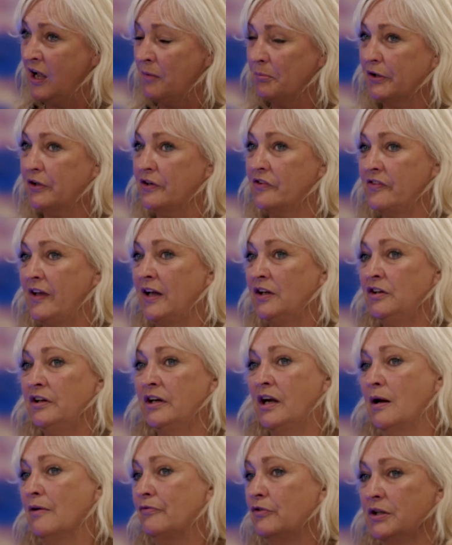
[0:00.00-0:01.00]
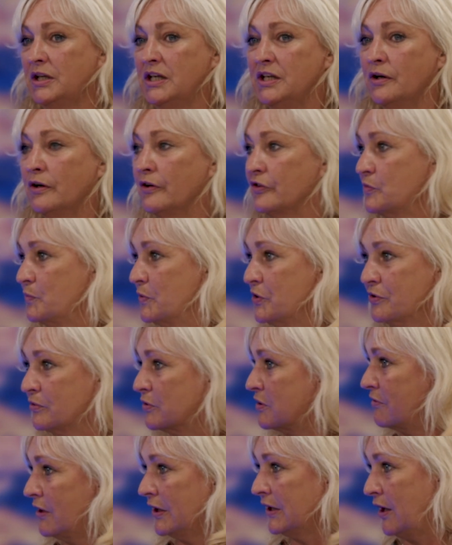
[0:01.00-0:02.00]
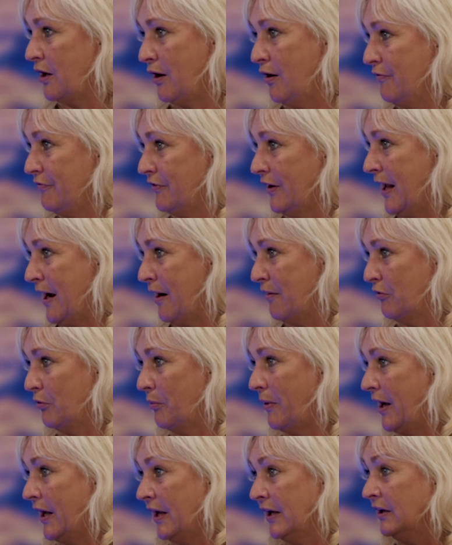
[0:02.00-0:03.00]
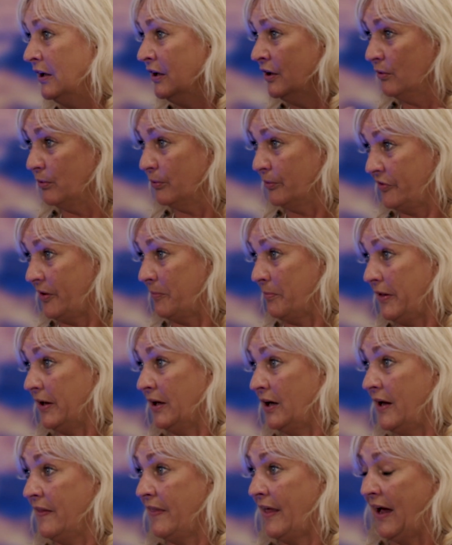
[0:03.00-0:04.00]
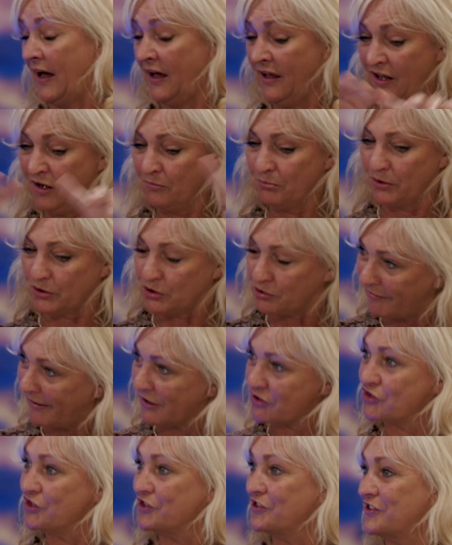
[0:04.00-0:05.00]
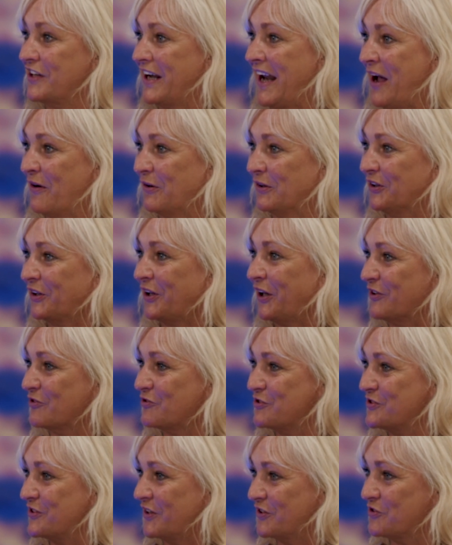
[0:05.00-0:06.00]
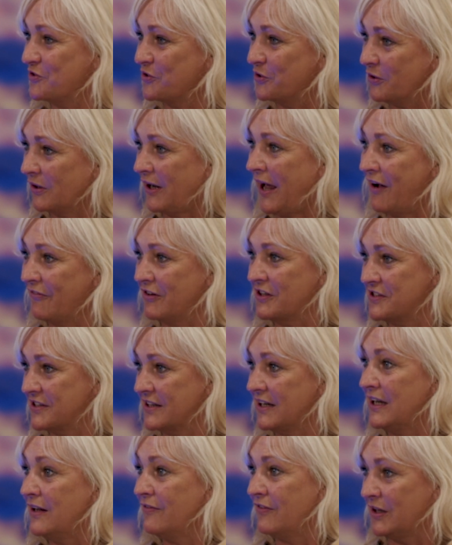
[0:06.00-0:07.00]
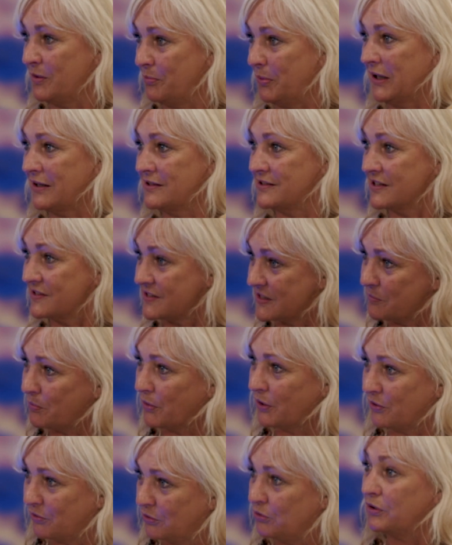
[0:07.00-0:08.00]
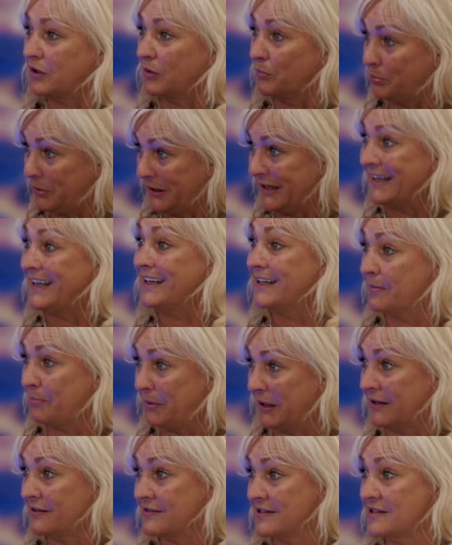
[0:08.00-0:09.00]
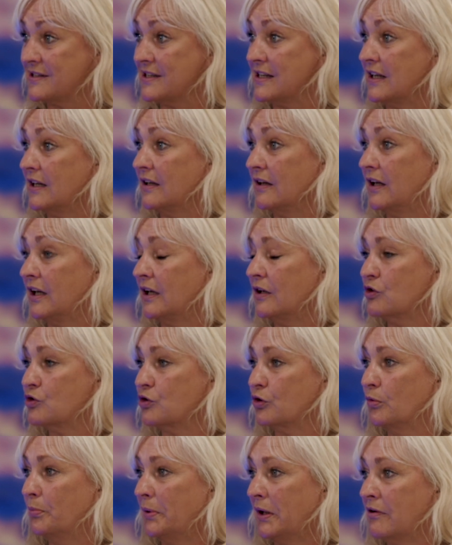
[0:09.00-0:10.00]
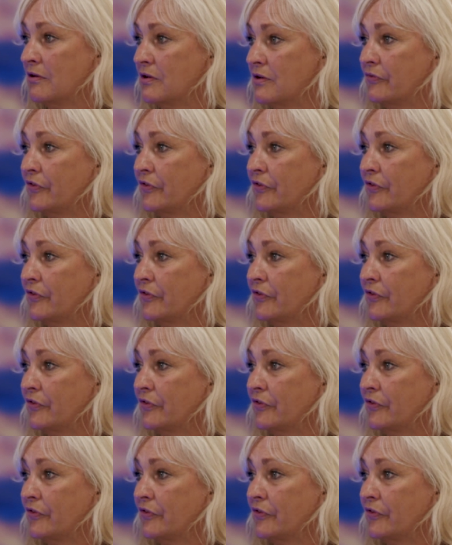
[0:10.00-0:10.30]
because then you know if you need a hospital you're only half an hour away or something like that, but you're actually still out in the countryside, so you're not having to live in a big city, but you can be in a big city in a short period of